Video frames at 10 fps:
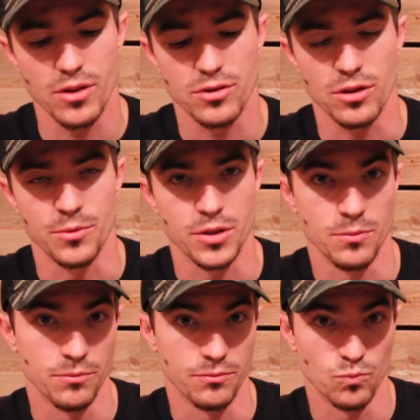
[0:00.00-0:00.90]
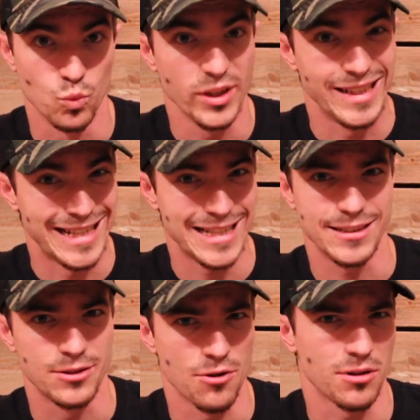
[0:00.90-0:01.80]
So some really
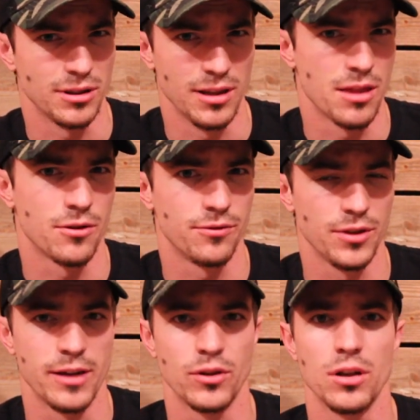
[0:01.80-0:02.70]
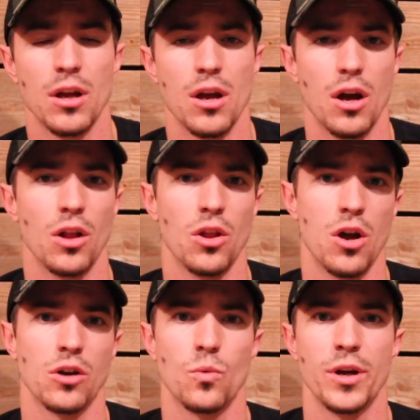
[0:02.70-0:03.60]
nice dark leather flavor,
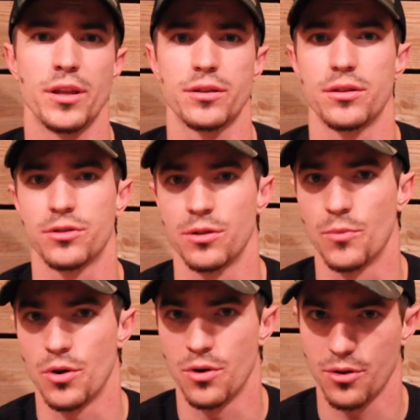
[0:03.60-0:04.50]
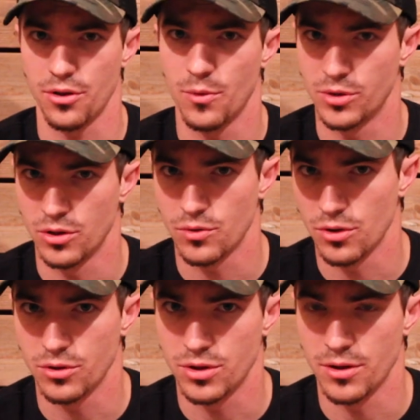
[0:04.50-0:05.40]
along with some earth that was
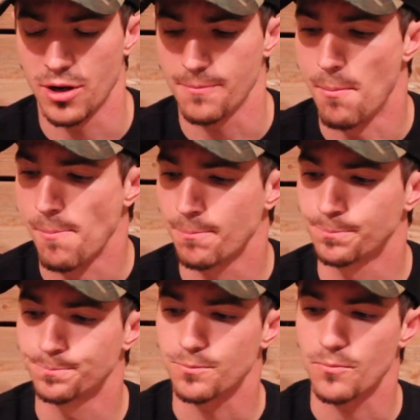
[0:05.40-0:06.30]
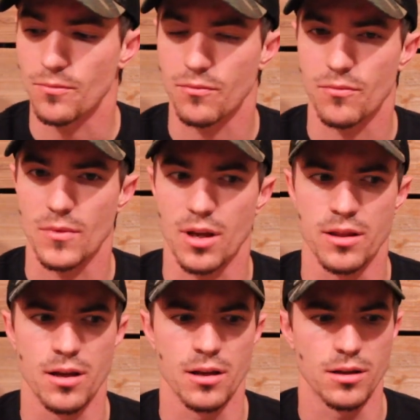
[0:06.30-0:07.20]
introduced in there.
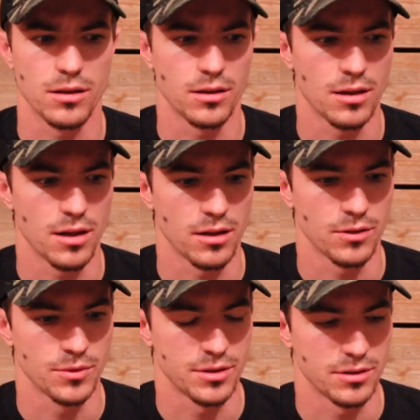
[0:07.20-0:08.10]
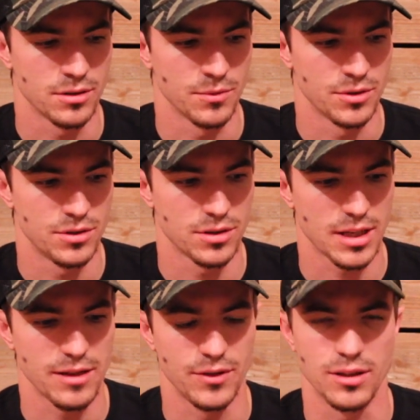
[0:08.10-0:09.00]
And then there was
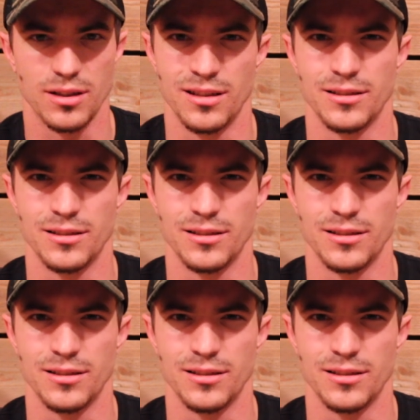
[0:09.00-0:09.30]
just kind of a